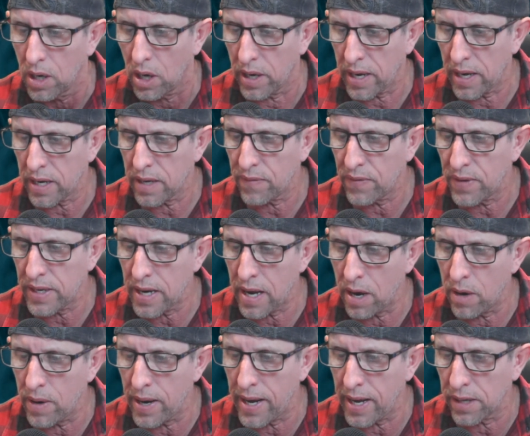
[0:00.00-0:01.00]
I don't even
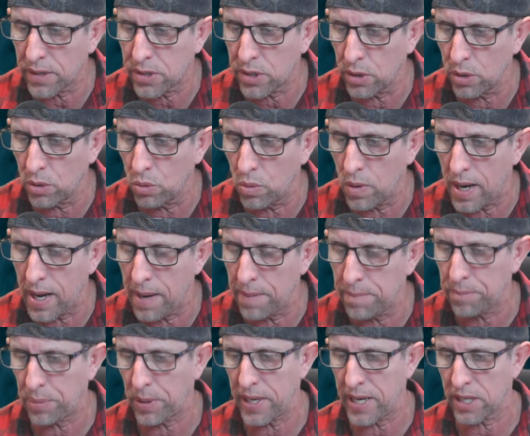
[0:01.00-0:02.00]
know how
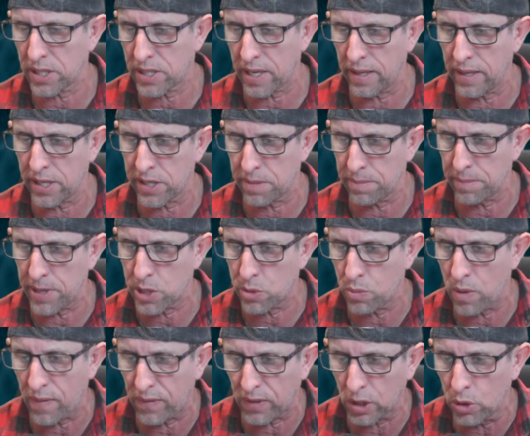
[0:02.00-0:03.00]
to pronounce that unless it
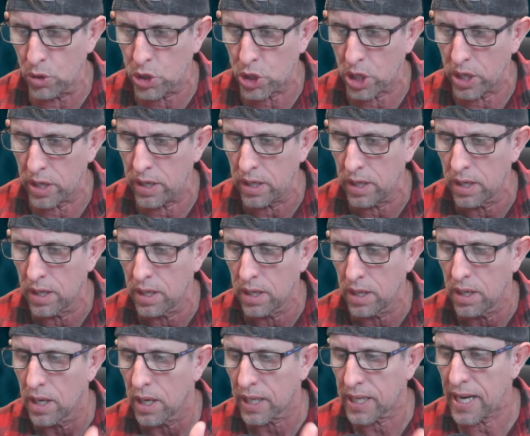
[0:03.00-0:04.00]
means revolution.
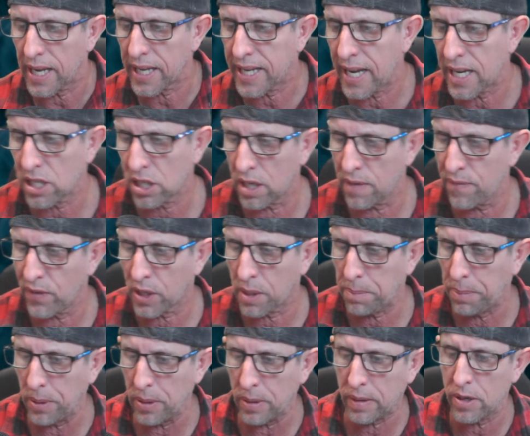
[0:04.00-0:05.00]
G'day, Kaz. Leaving
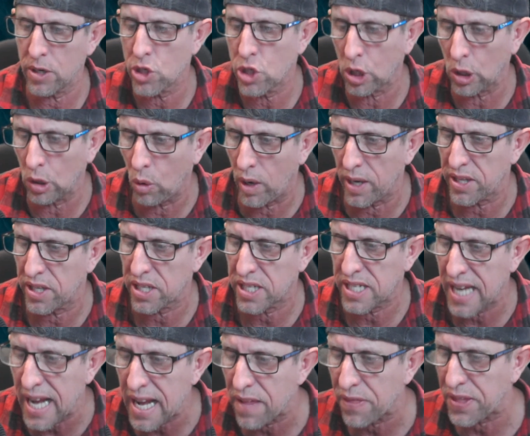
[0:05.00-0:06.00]
for Kapooka in July the
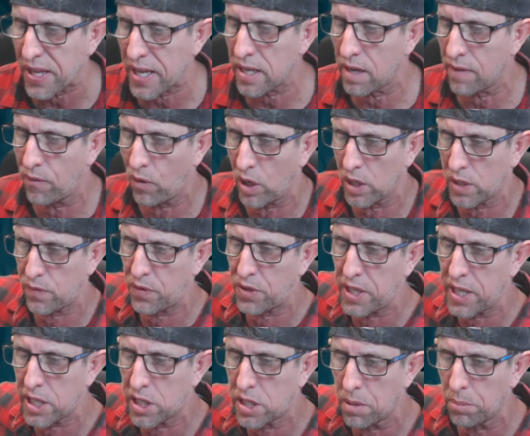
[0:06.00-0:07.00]
10th. Any advice for
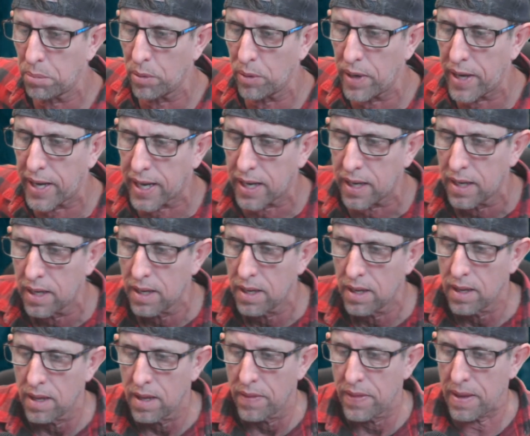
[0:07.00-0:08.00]
things to bring
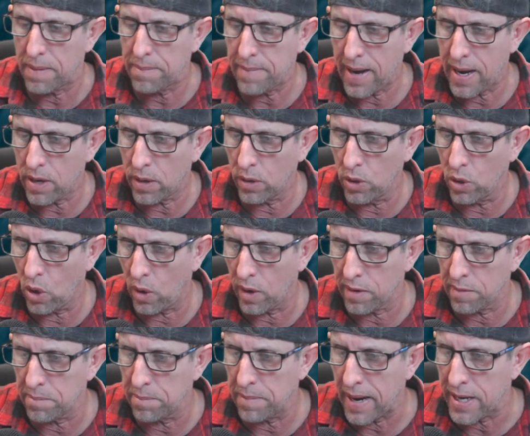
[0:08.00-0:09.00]
that may
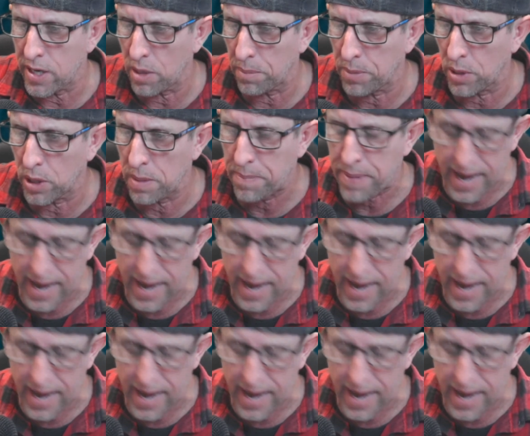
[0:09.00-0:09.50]
not be on the